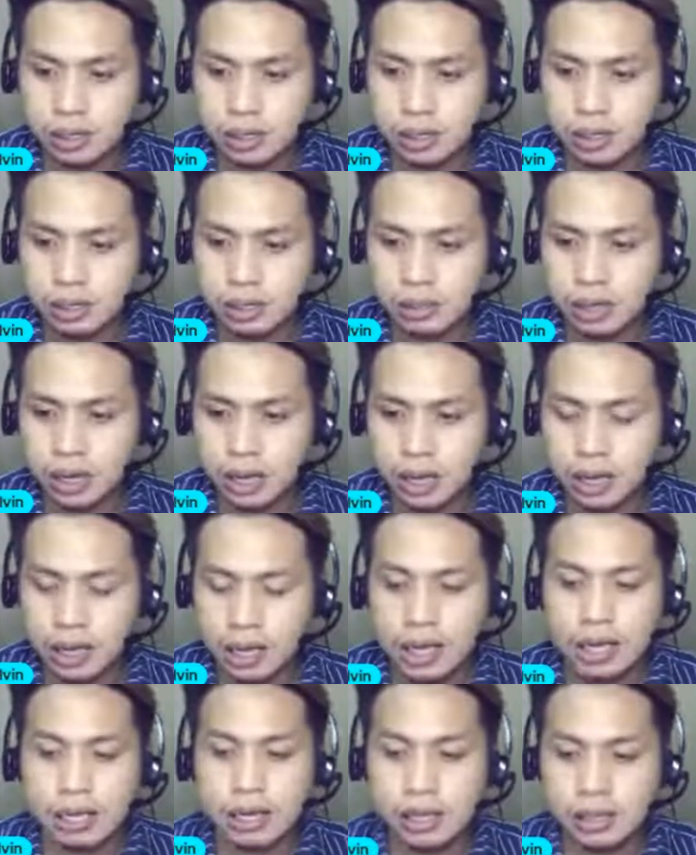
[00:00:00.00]
Okay,
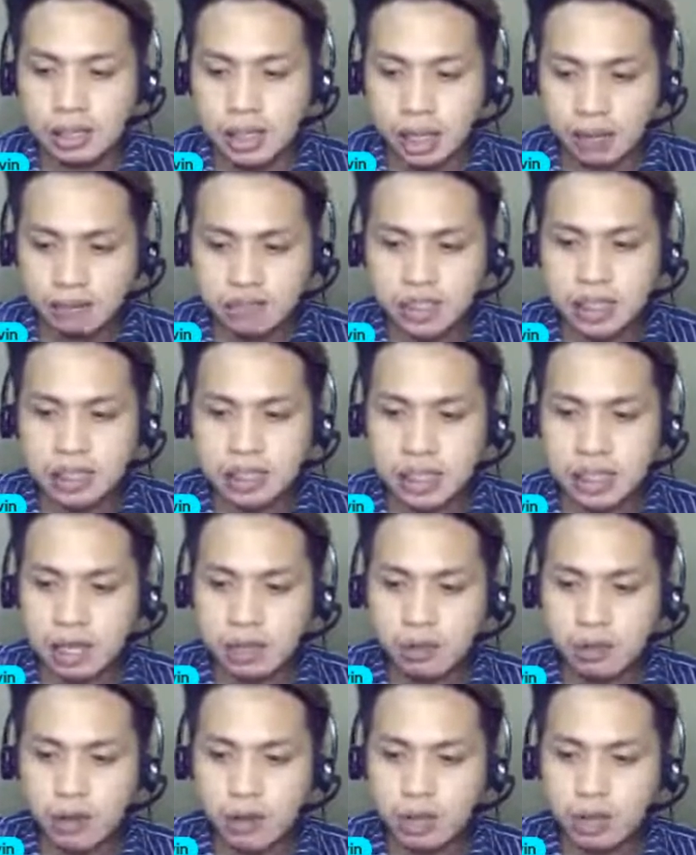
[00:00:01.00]
it gives the
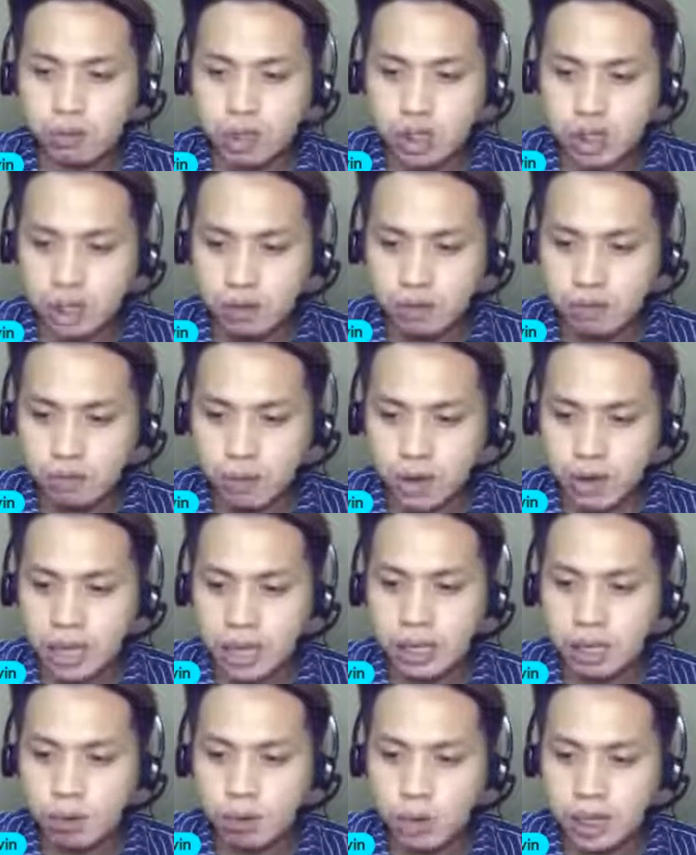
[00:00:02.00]
sender and receiver an
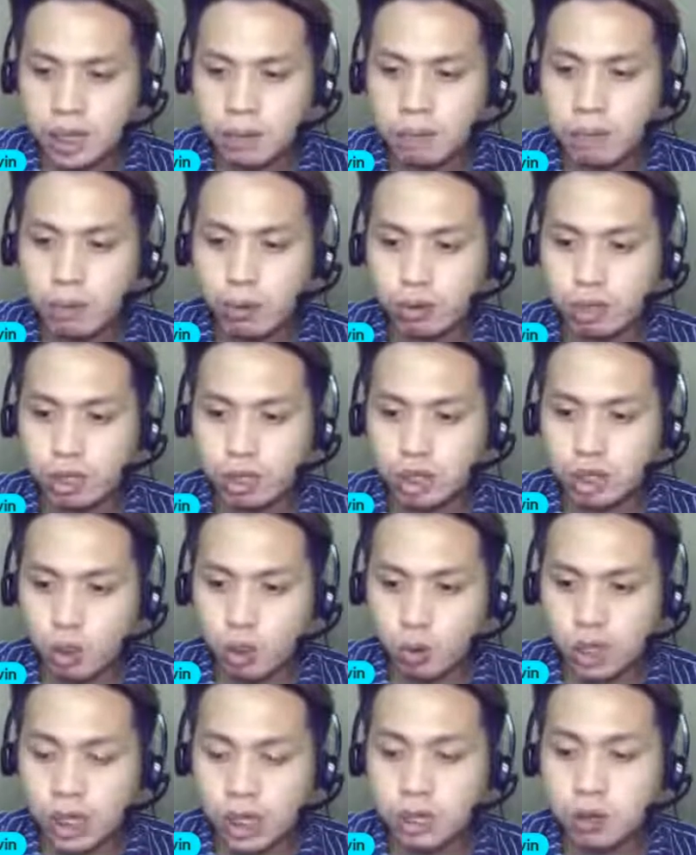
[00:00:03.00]
equally important
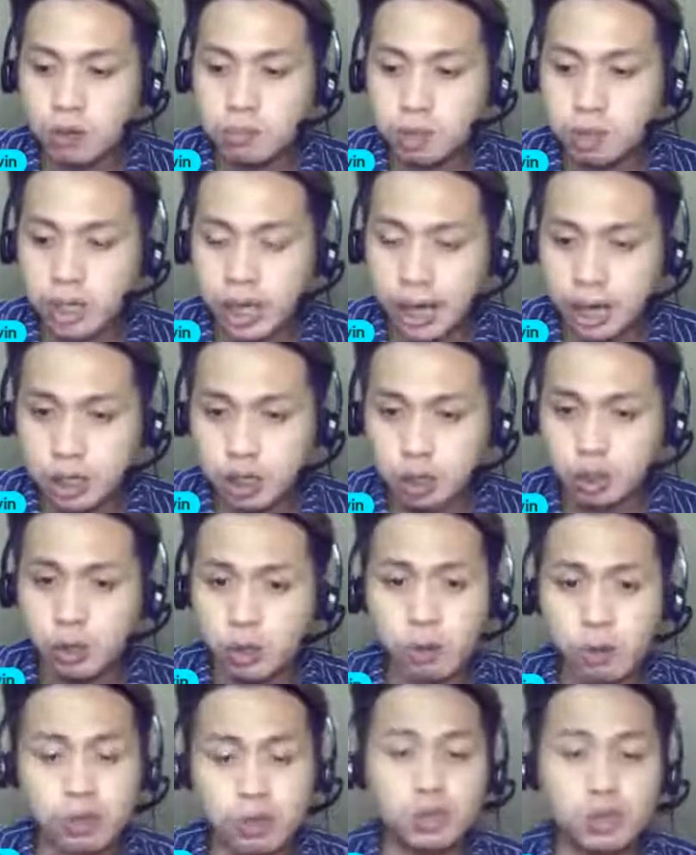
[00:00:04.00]
role in communication,
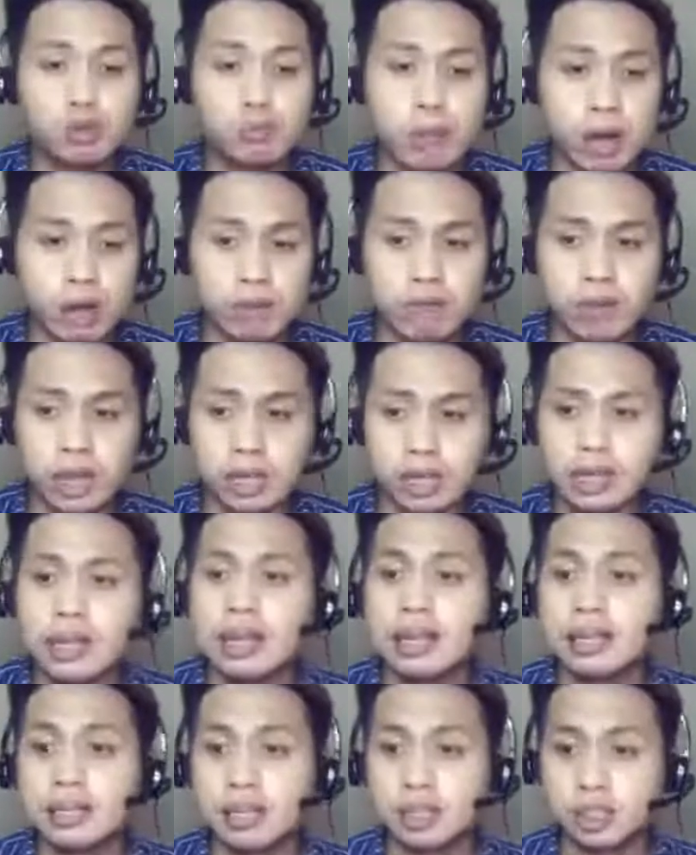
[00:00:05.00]
according to Marvin.
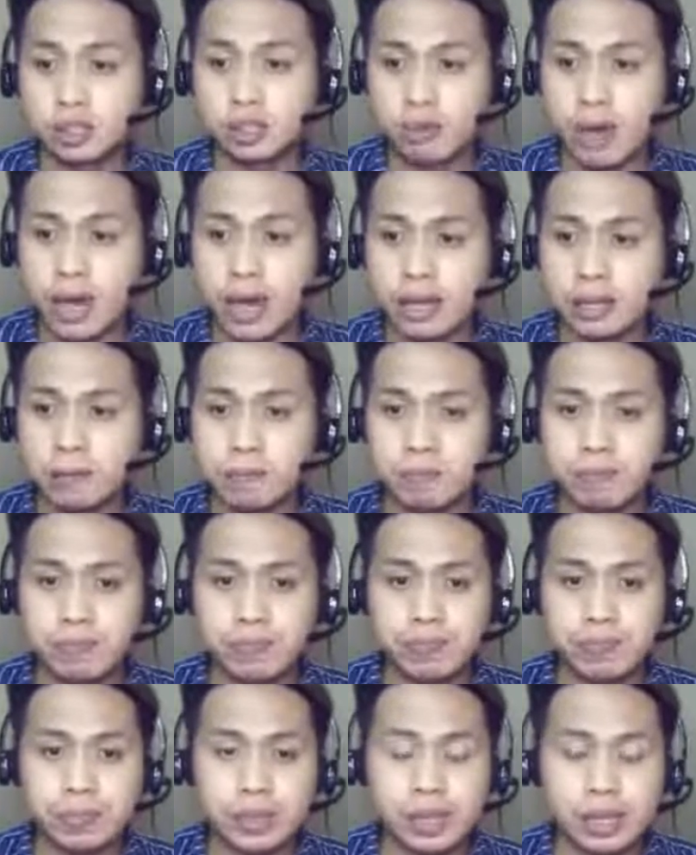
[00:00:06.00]
That's right.
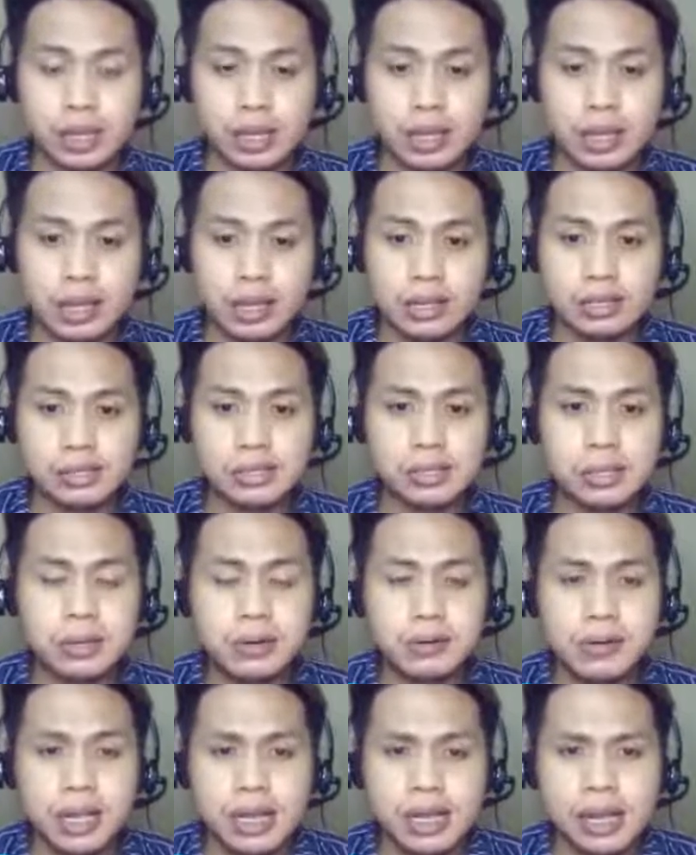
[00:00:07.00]

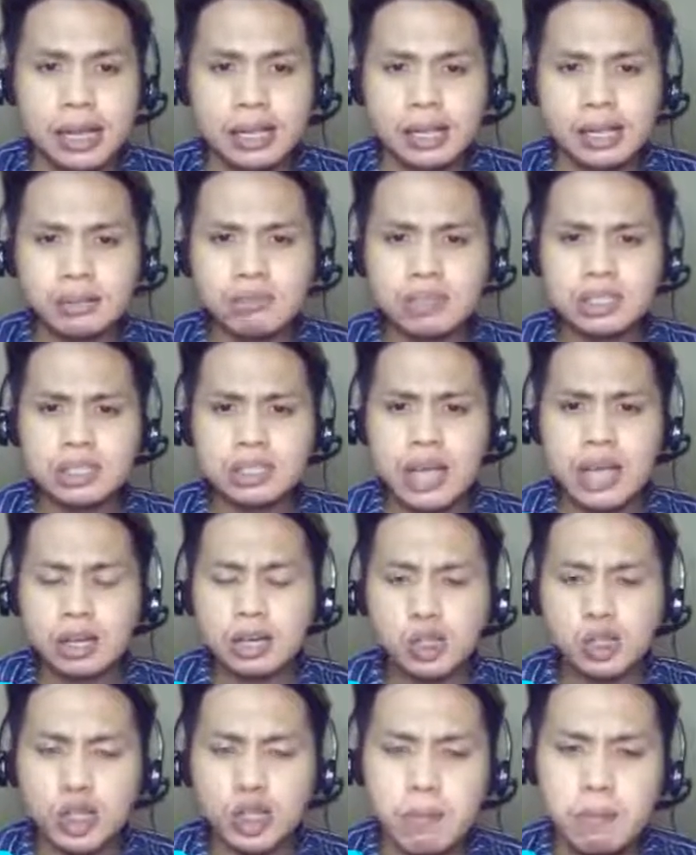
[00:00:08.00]
So in the
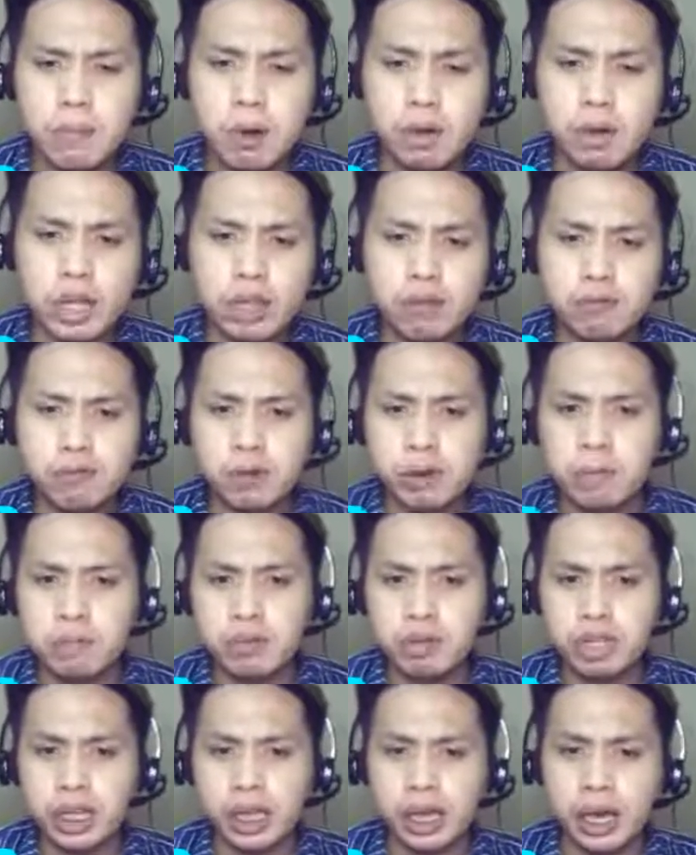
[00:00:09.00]
transactional model of
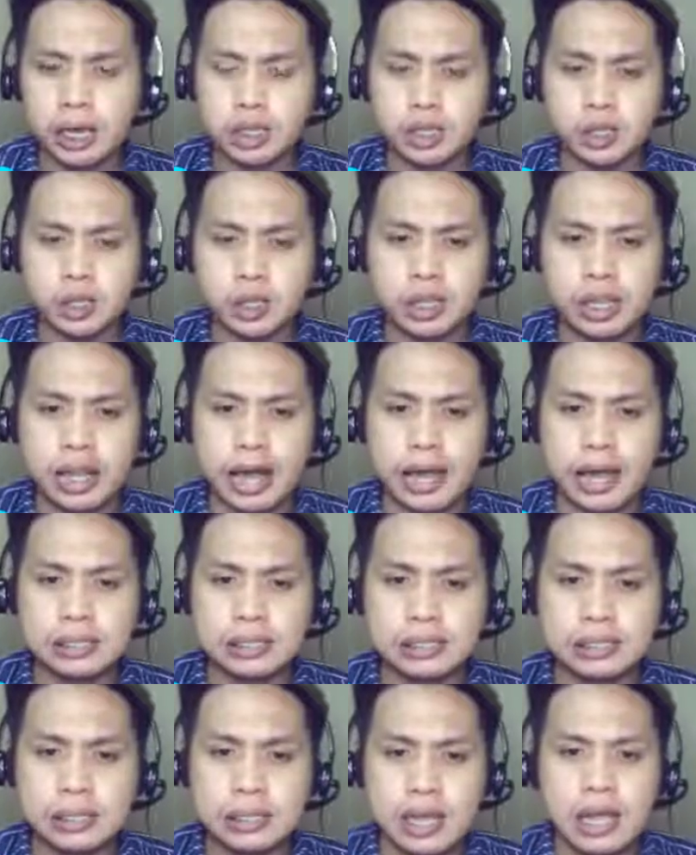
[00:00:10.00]
communication
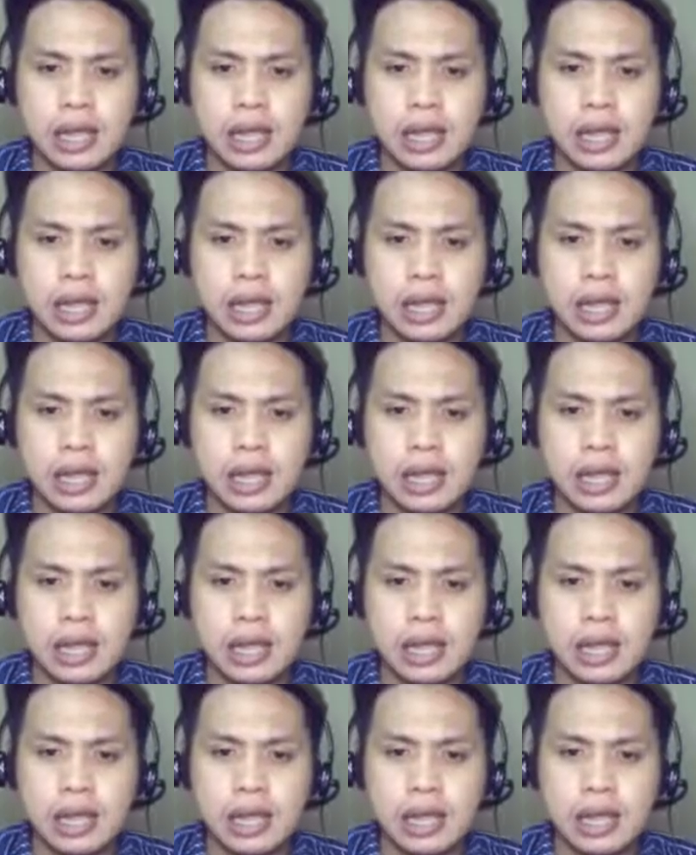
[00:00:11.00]
class,